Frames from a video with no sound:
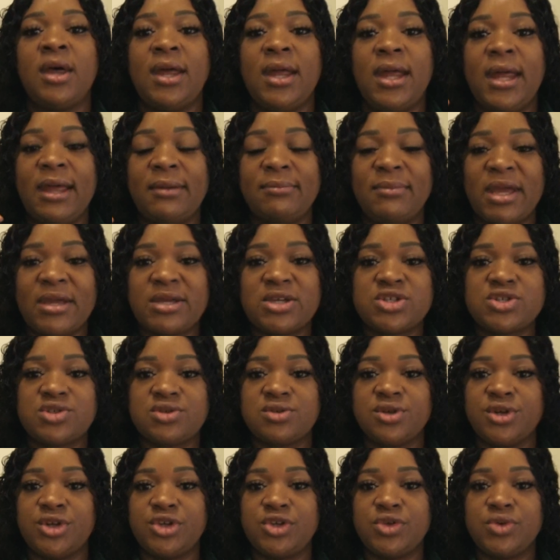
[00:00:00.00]
and making
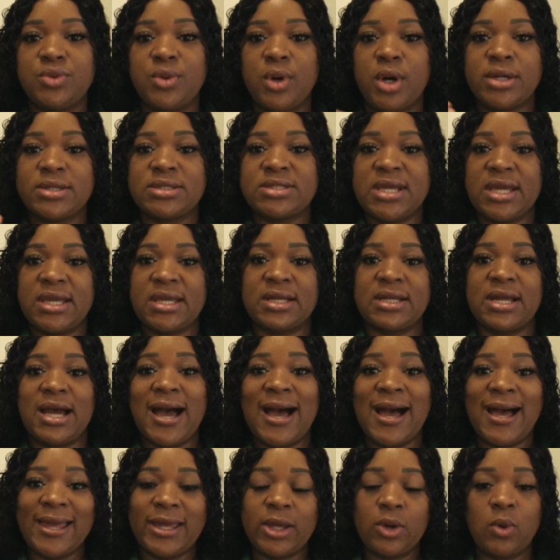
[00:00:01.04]
sure you are taking a
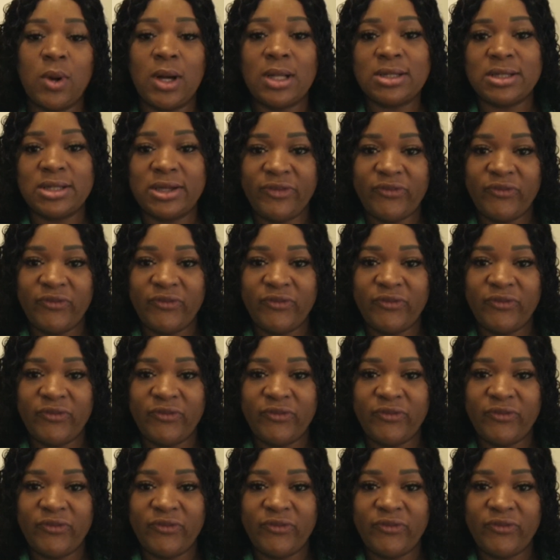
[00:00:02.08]
high quality